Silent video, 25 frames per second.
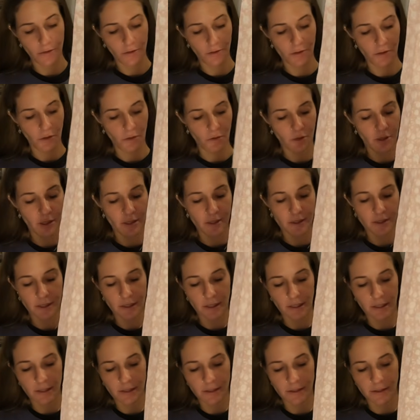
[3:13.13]
So this
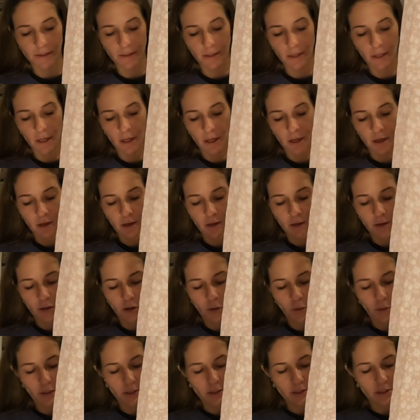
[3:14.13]
is
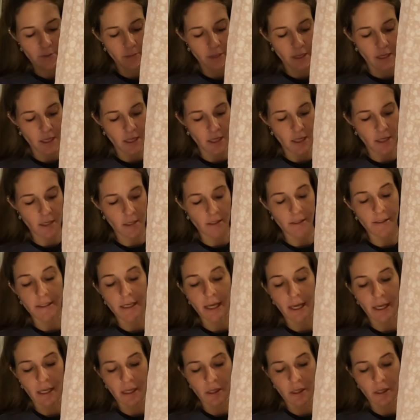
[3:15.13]
going to be 10